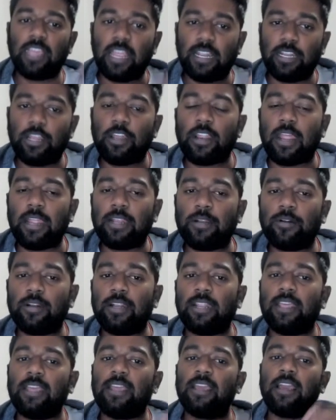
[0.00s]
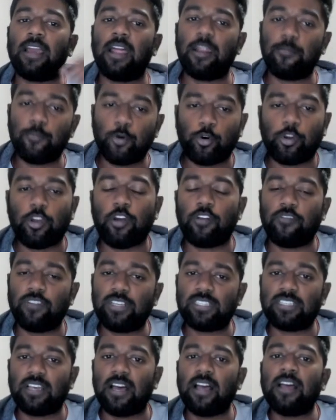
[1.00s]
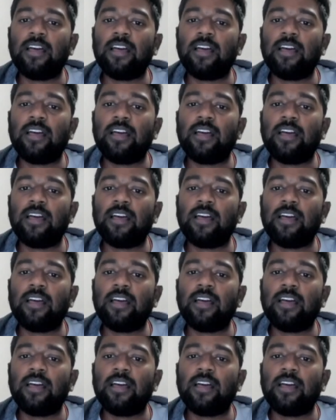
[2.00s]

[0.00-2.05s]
get your I-20 and book your visa